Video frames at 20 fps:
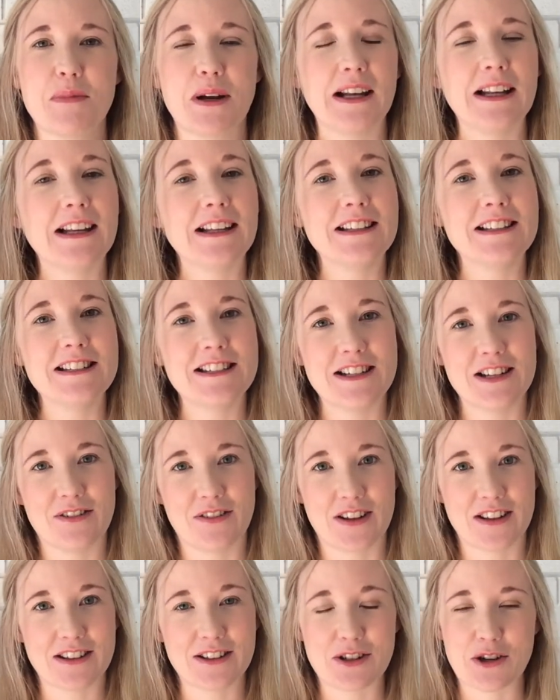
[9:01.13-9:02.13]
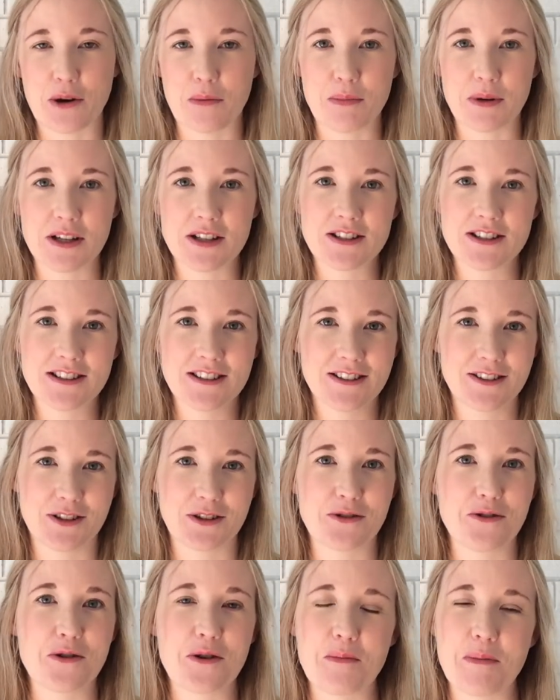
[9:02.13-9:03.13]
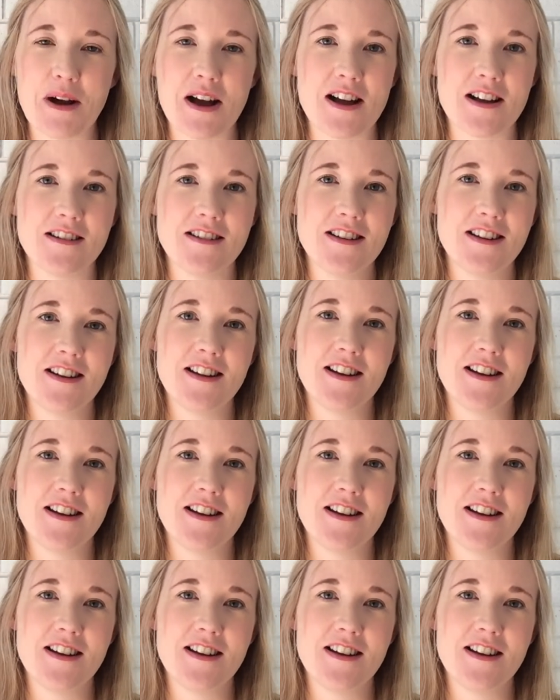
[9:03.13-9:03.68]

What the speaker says: plenty of other topics to talk about.